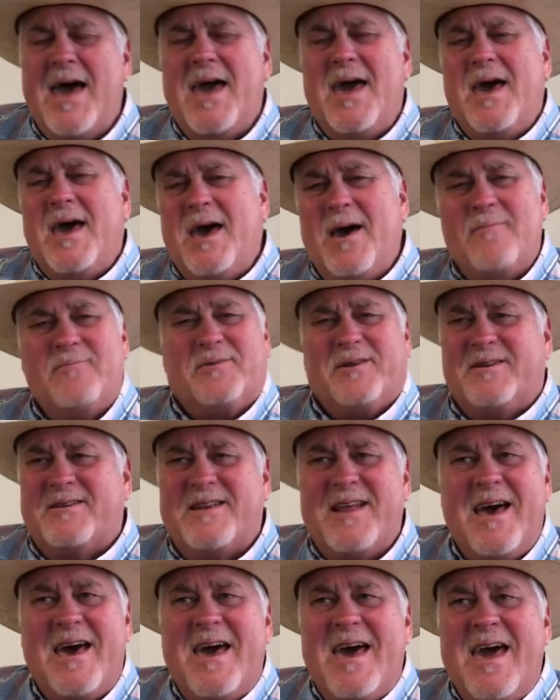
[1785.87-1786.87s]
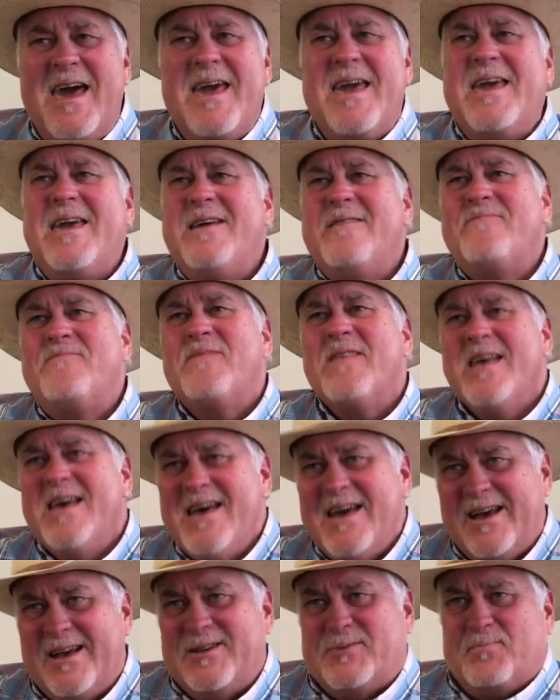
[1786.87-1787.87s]
am today
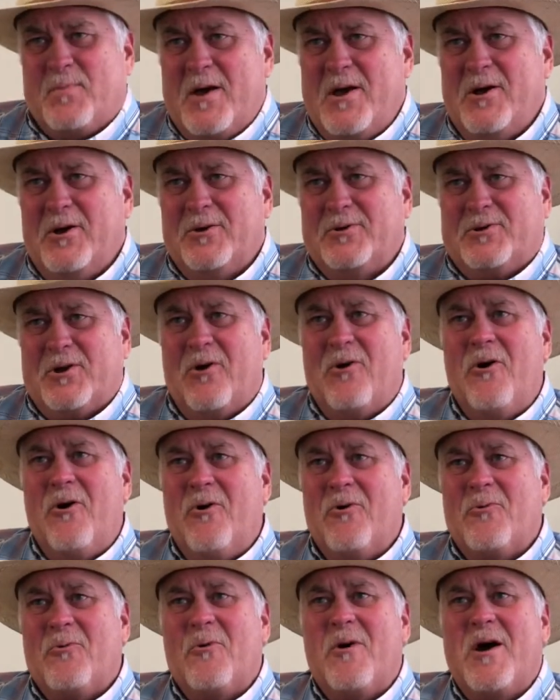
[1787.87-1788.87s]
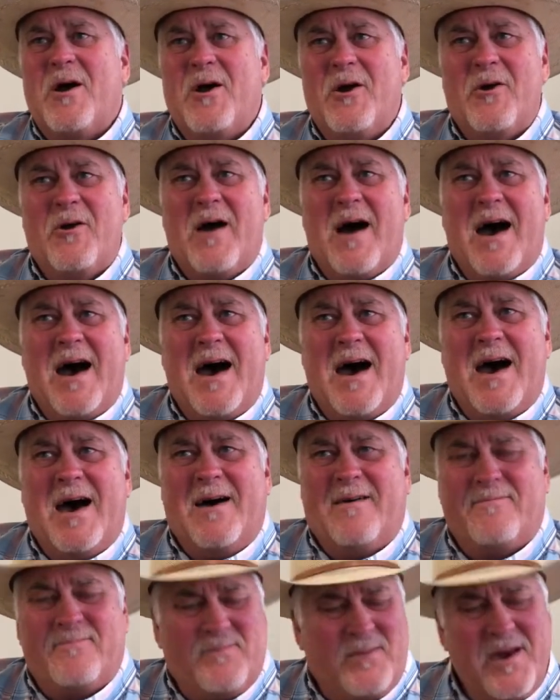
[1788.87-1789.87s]
is built on where
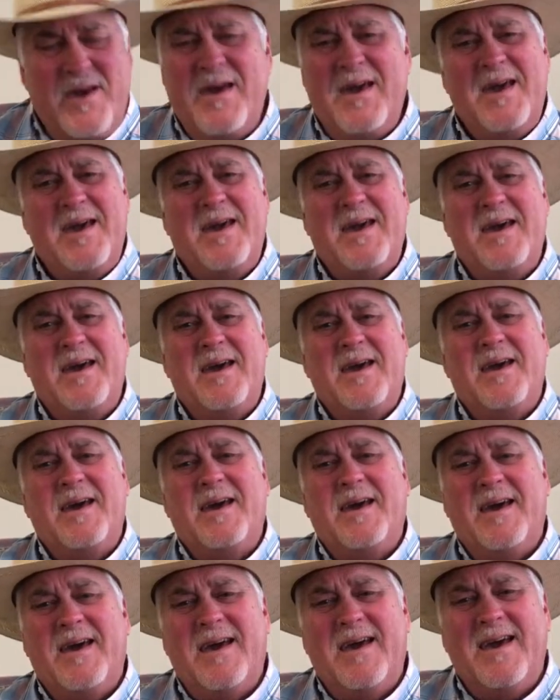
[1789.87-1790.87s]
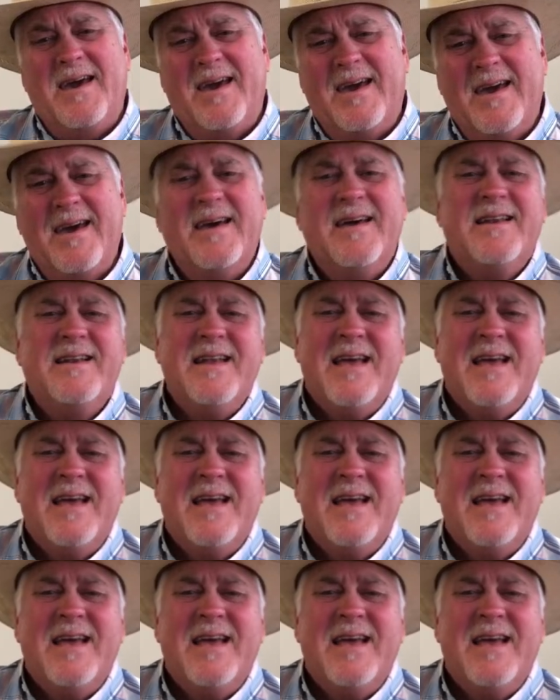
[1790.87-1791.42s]
I've been.